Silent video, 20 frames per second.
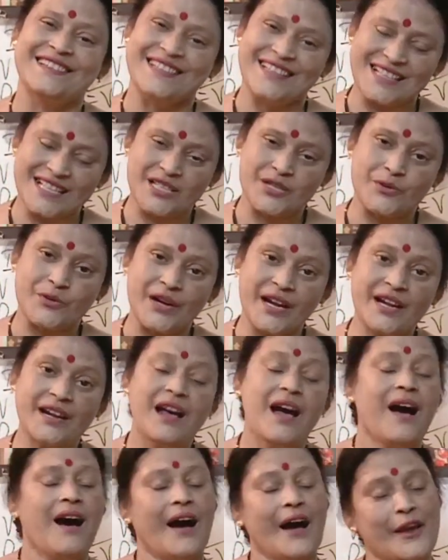Yes student,
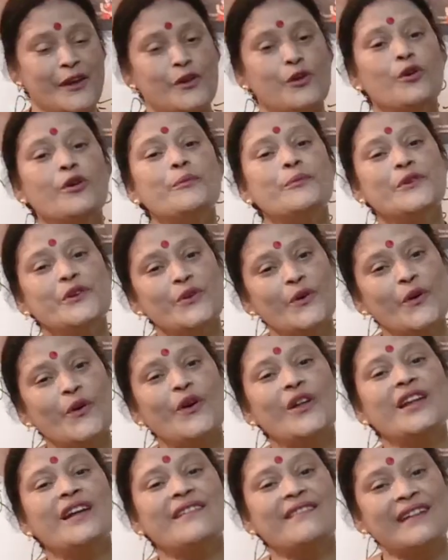I hope you
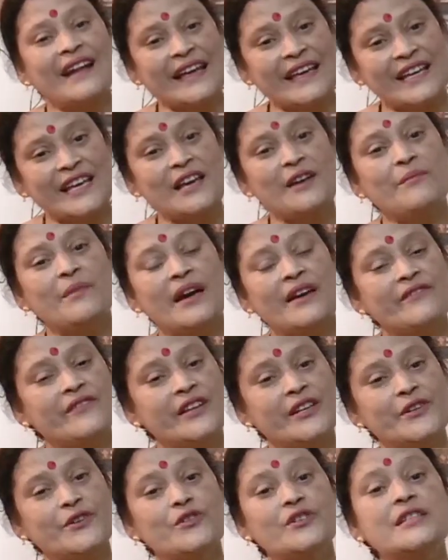all are liking my
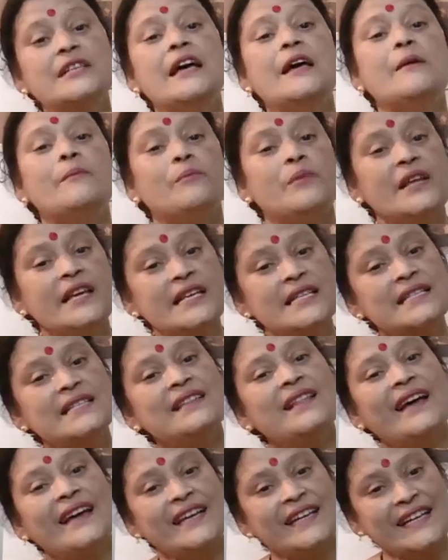videos. Please
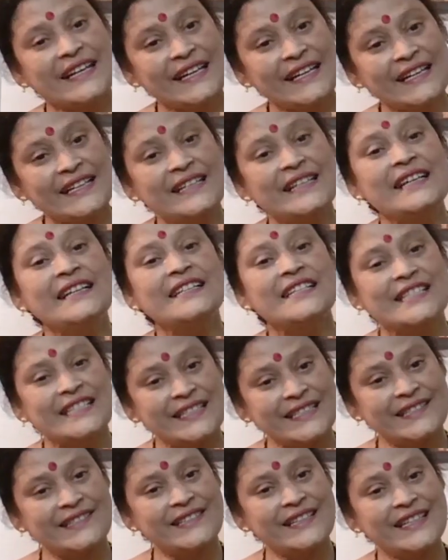like it,
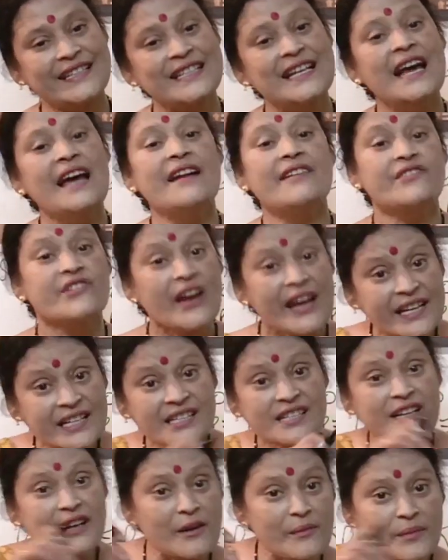share it,
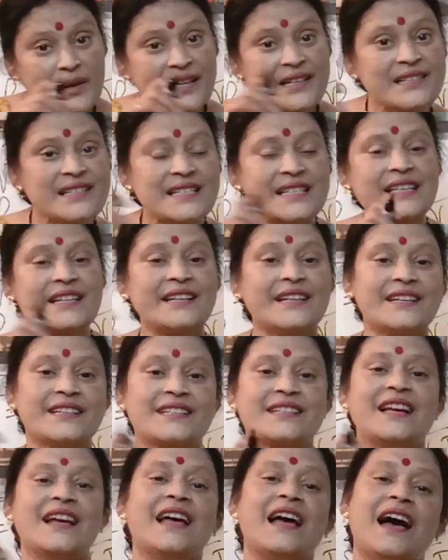write comments in
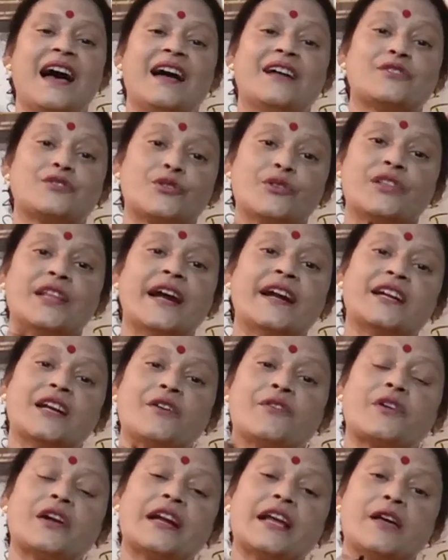it, and so that
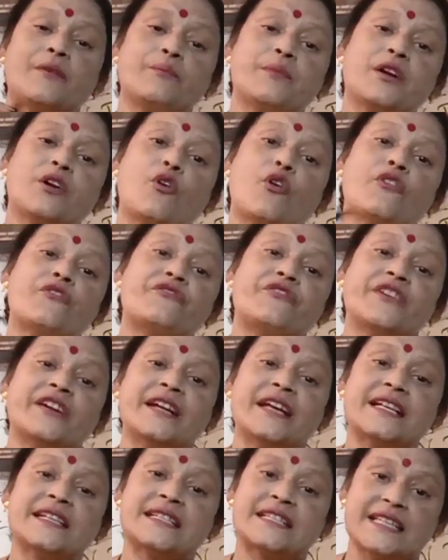it will give me
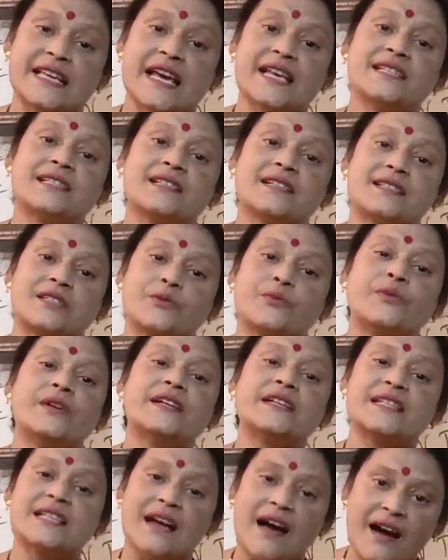confidence. Yes, the
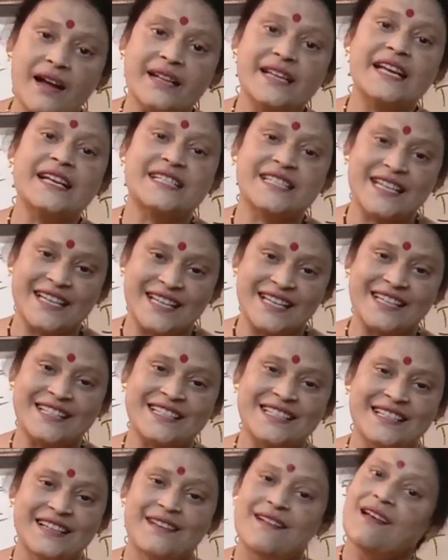students are getting
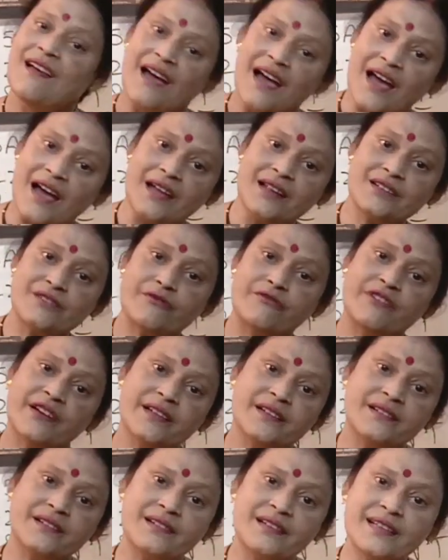it. And
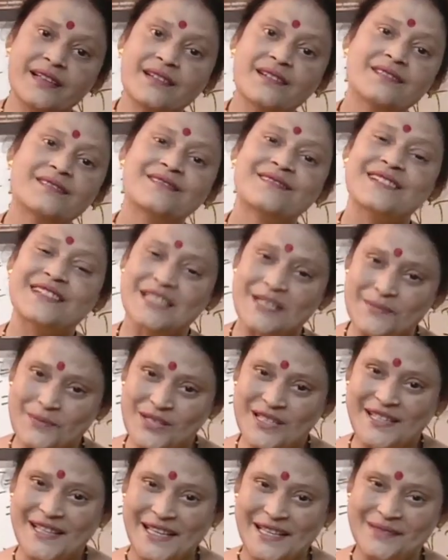finally,
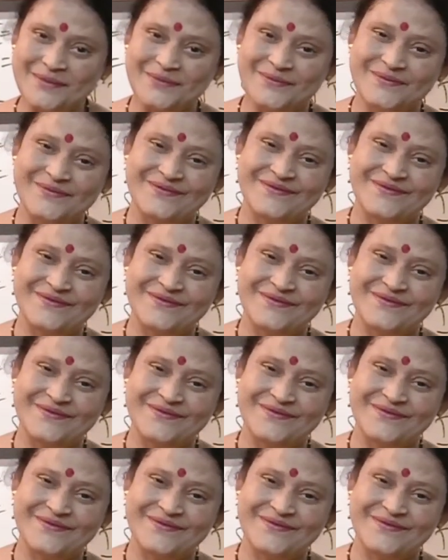subscribe.